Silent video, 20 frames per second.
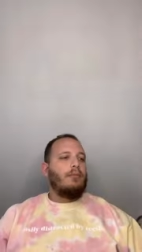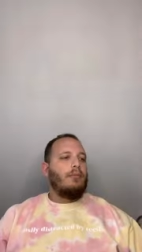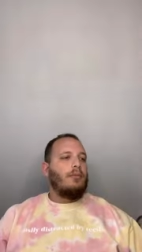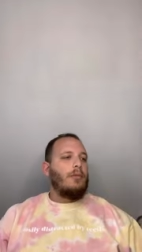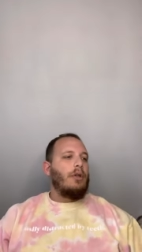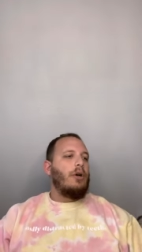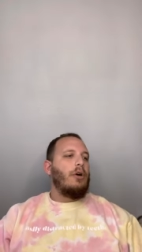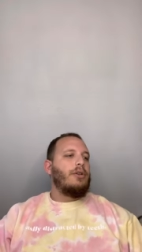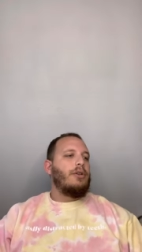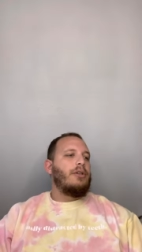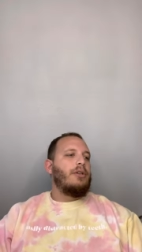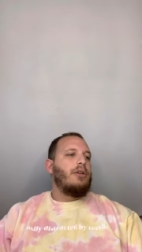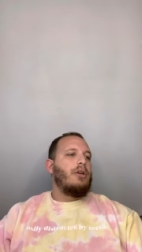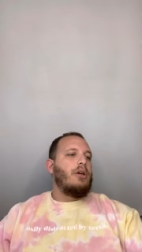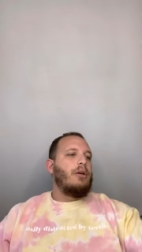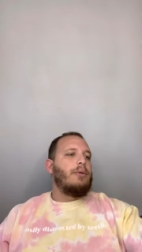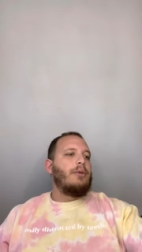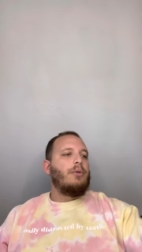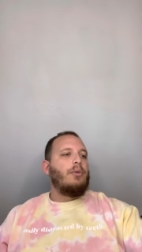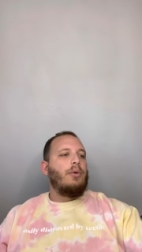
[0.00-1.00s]
It also
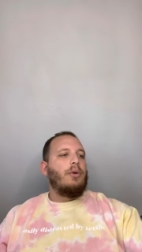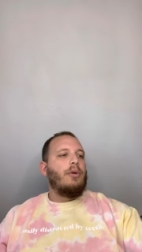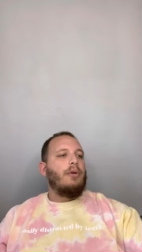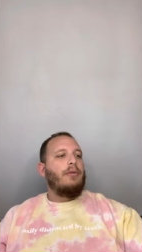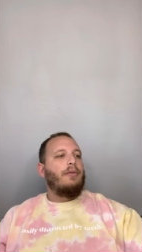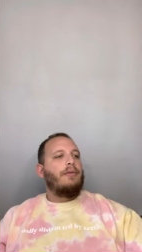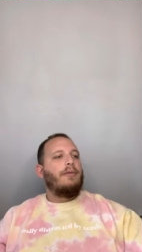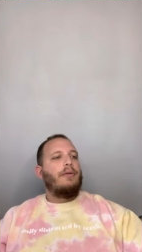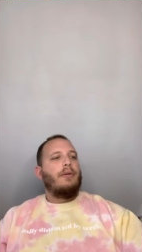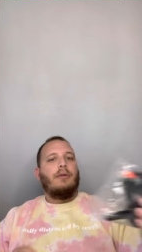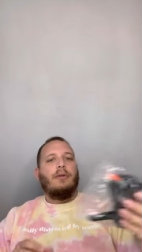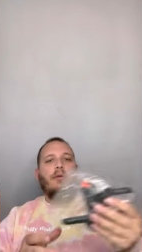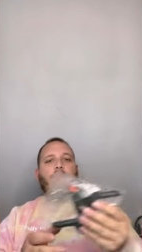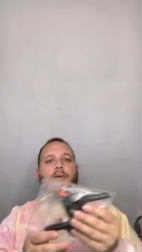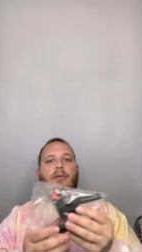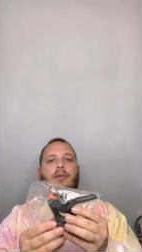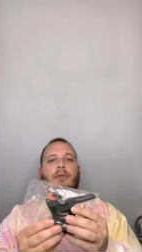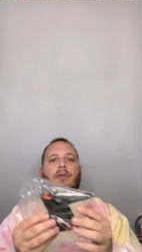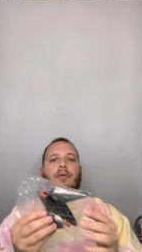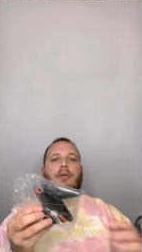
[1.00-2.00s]
comes with
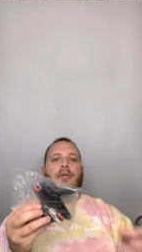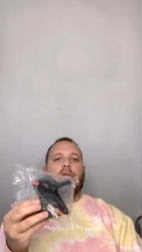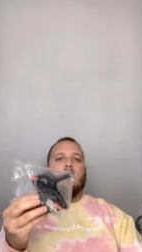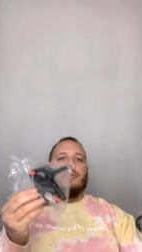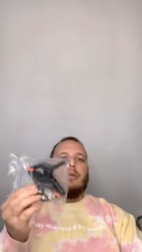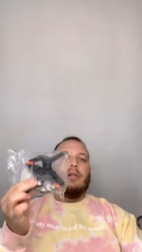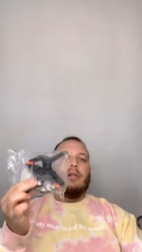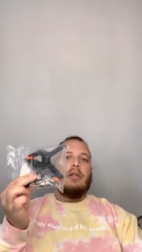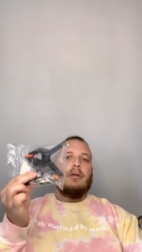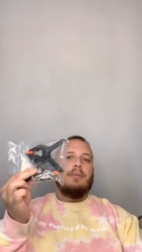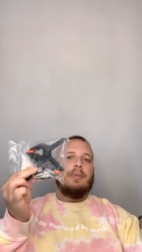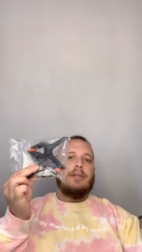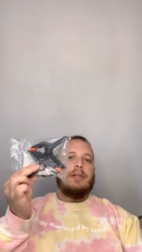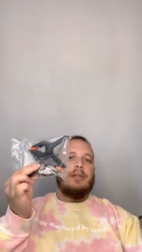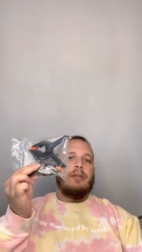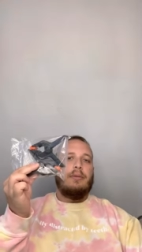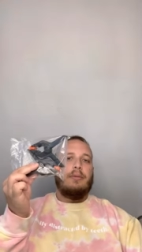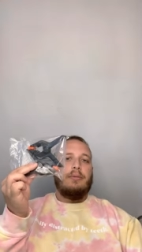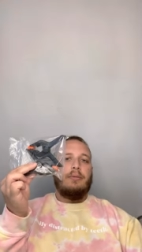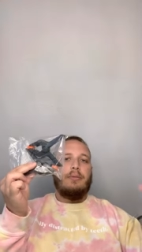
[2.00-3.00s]
some clips
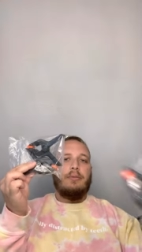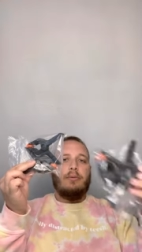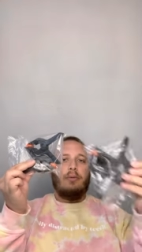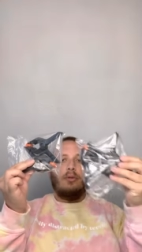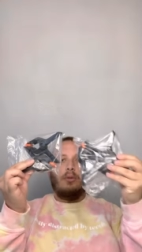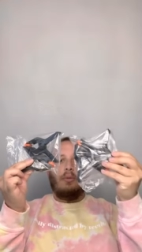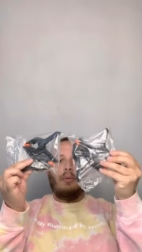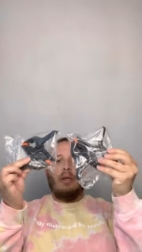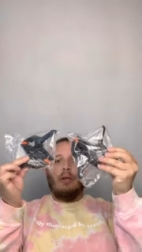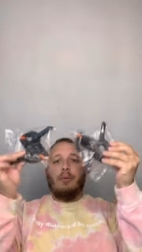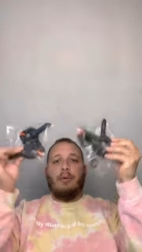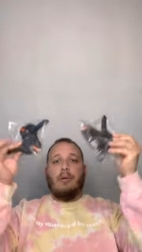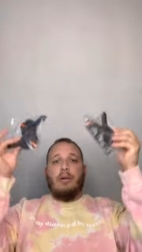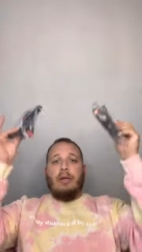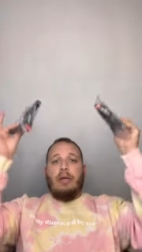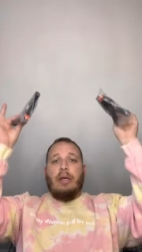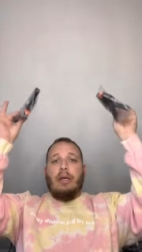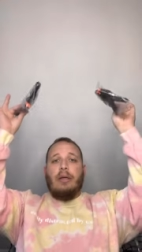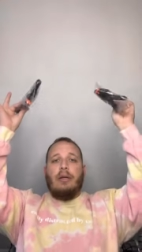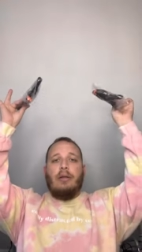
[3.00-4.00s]
to be able to
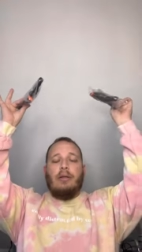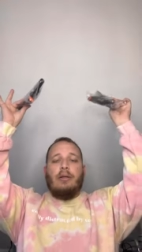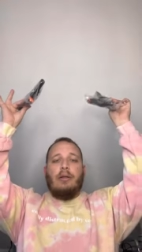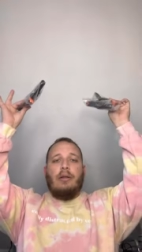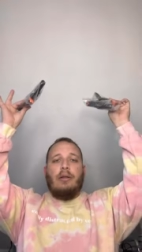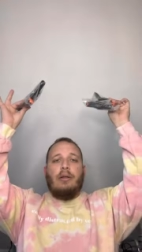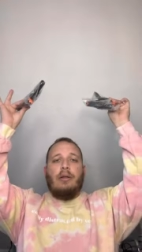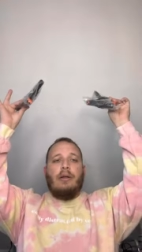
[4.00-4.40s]
hang it.